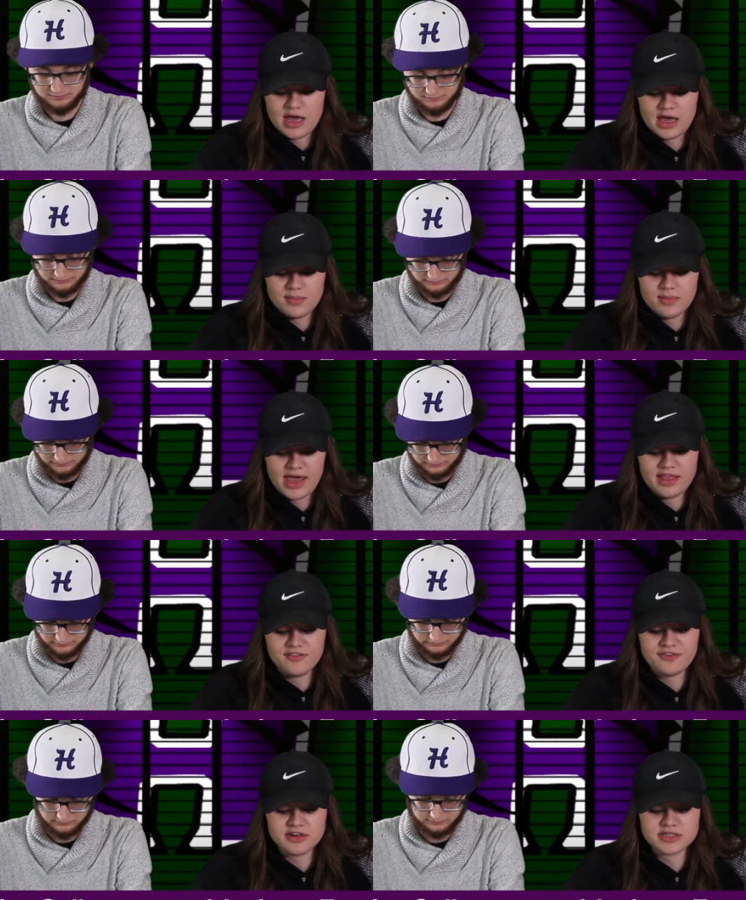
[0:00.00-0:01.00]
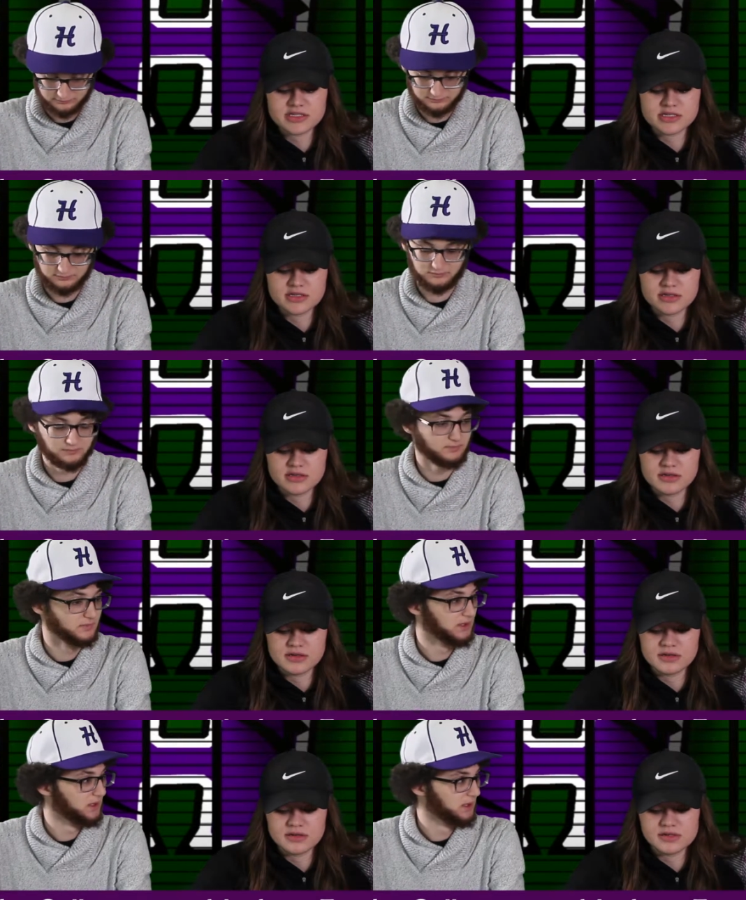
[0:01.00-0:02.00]
Speaker 1: Um, and the first
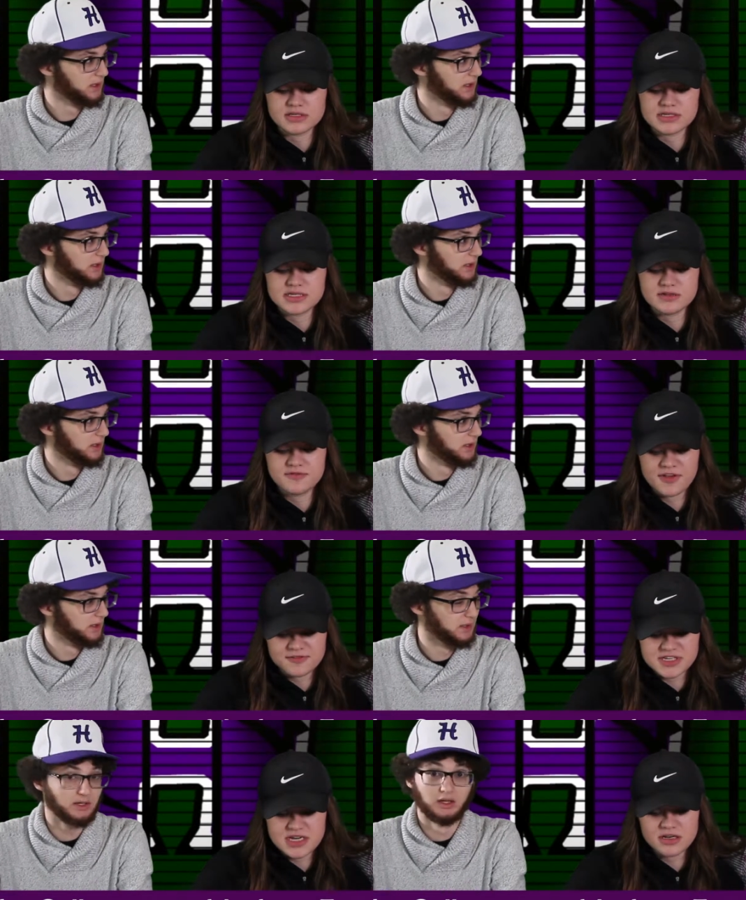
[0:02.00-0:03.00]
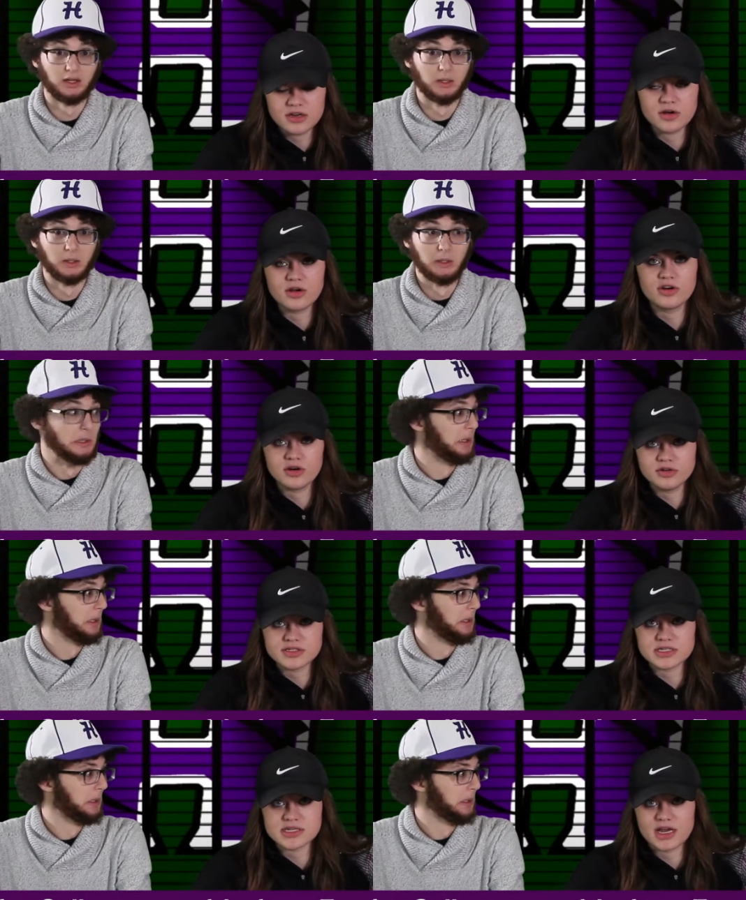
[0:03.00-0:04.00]
15
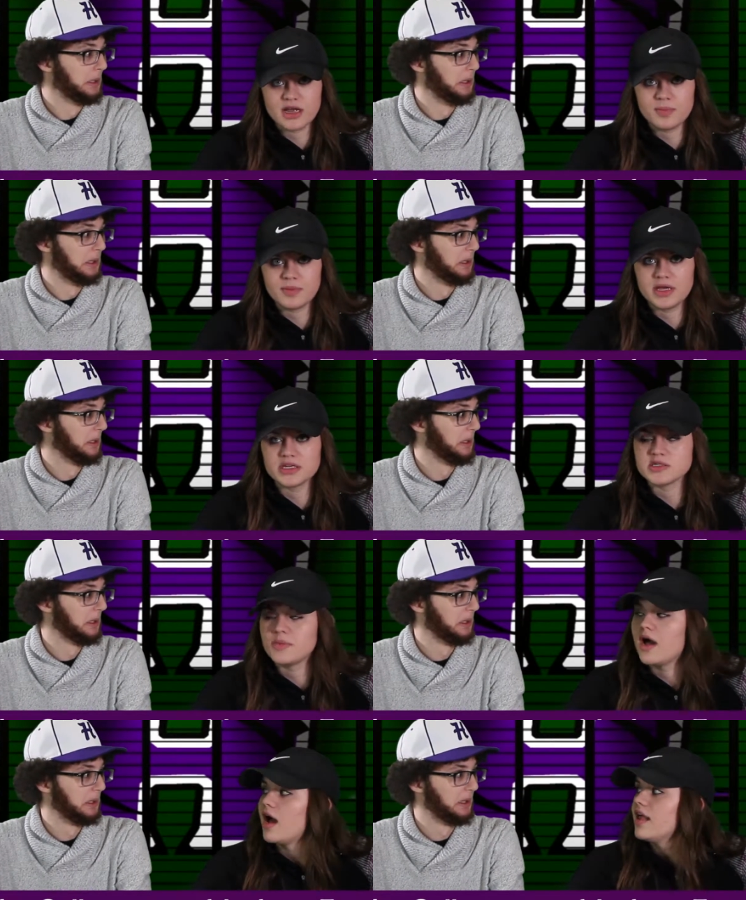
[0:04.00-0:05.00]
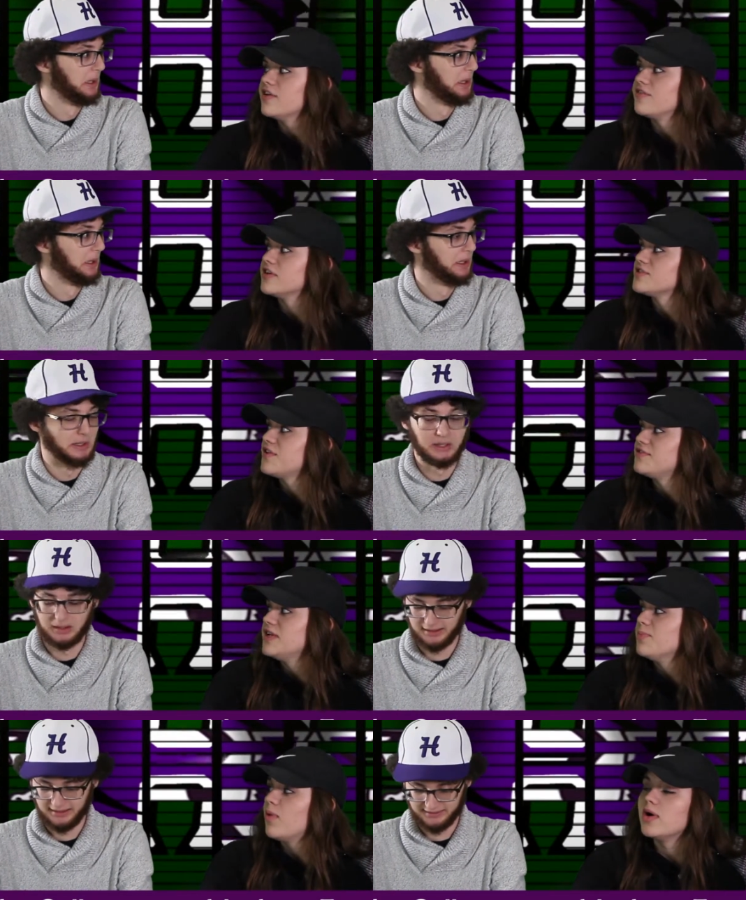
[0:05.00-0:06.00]
girls to sign up get a spot and the first
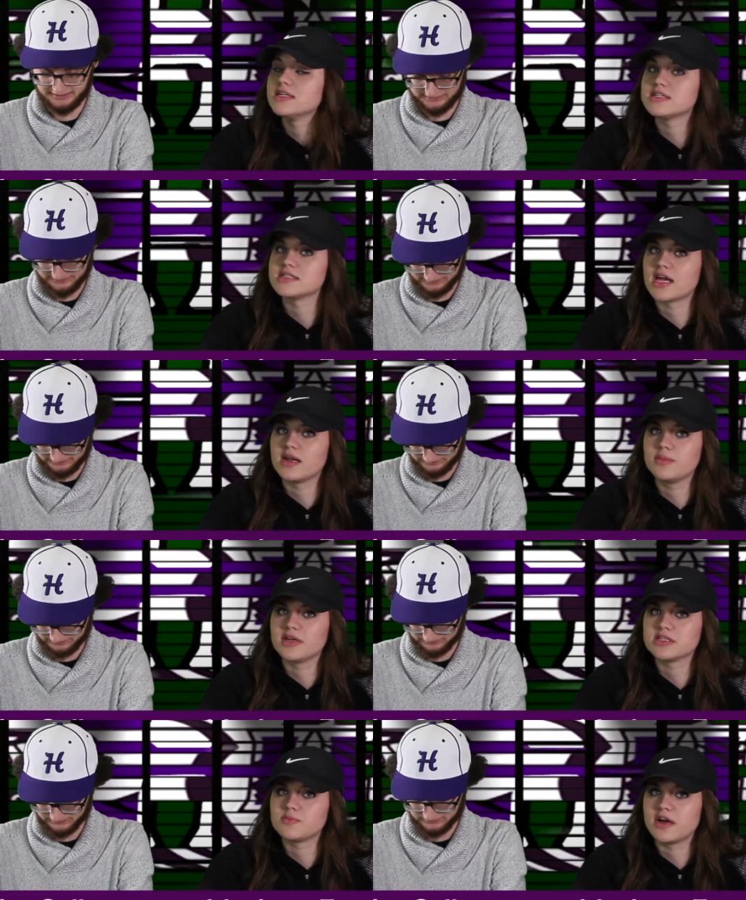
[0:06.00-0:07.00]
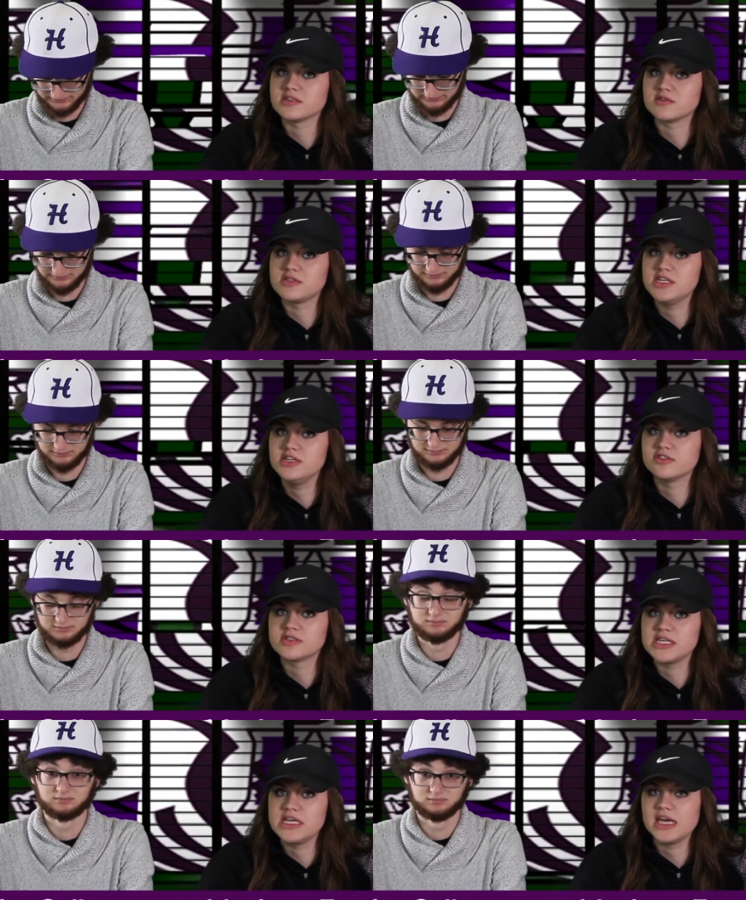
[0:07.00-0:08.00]
15 boys to sign up get a spot so
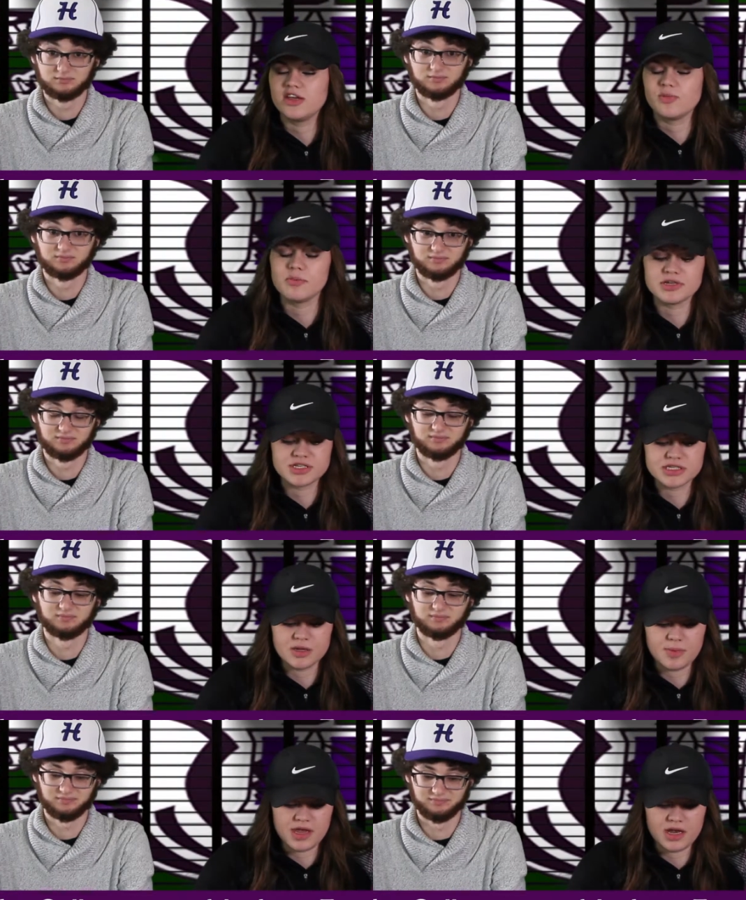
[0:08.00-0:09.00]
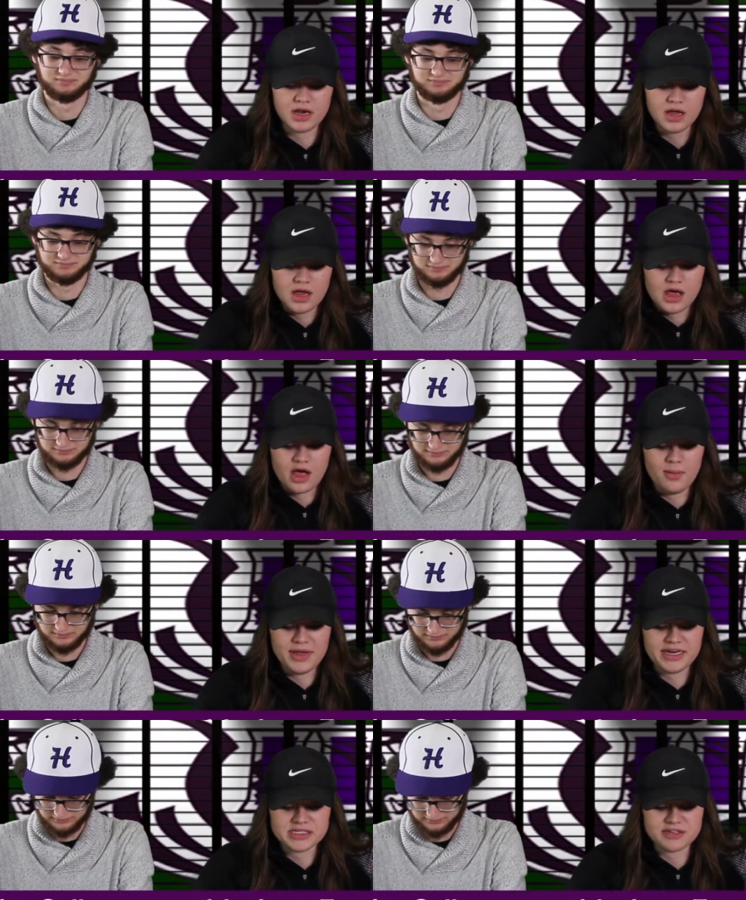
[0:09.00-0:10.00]
seniors get your permission slip in mm-hmm.
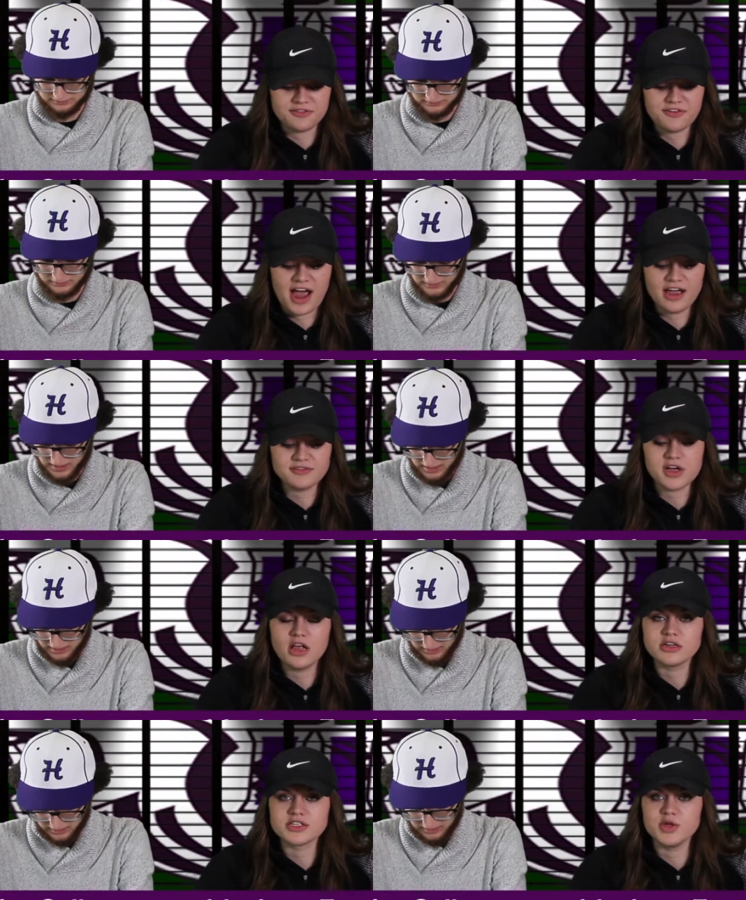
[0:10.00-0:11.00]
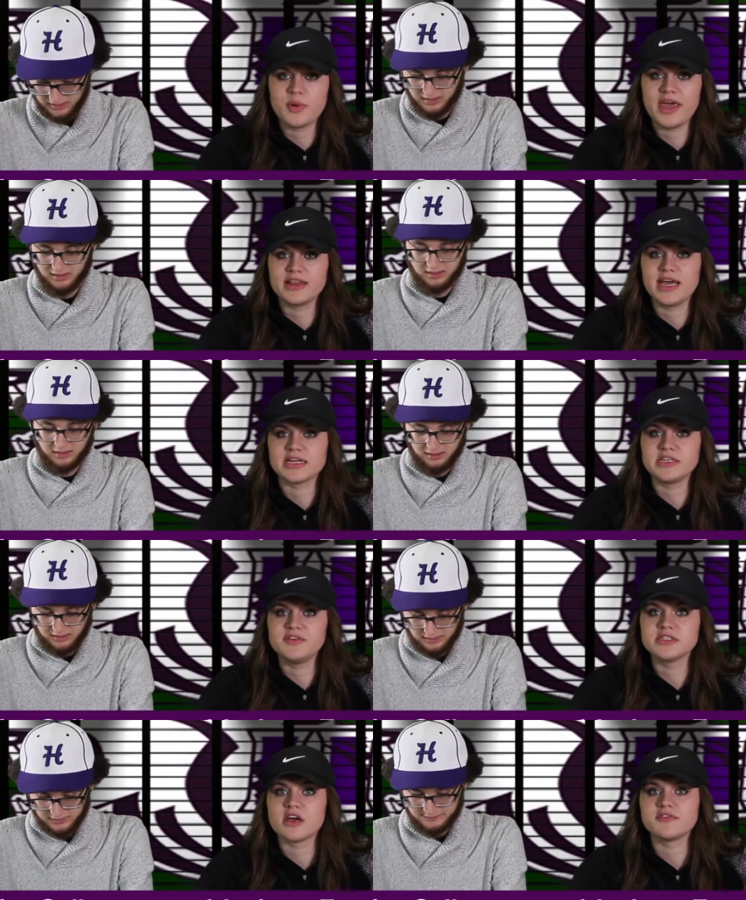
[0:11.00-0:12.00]
um, it is five dollars that you pay at the
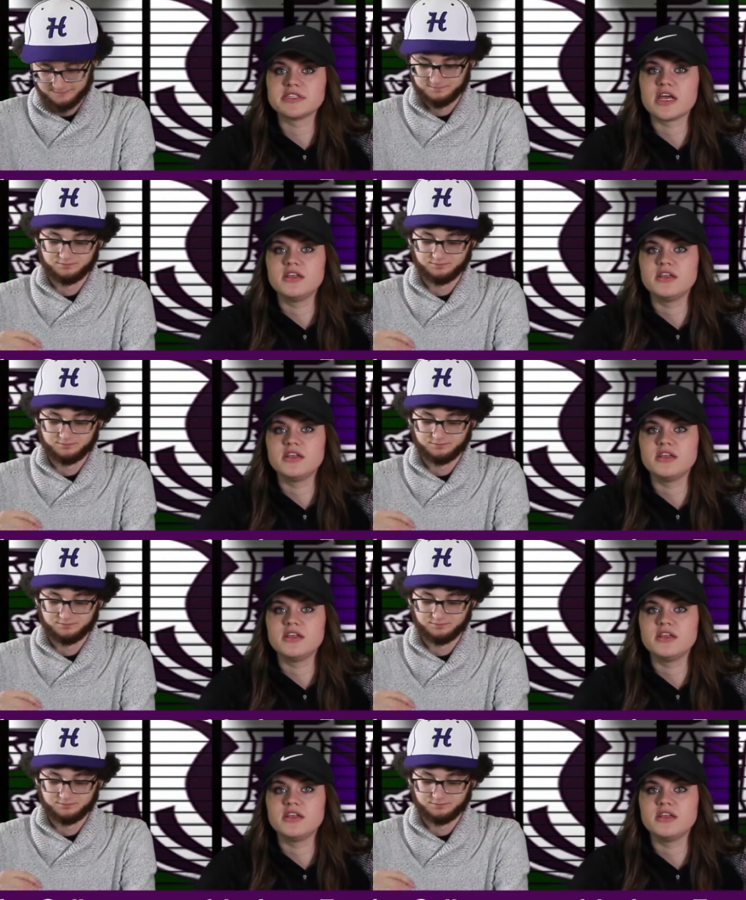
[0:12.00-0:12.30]
activities office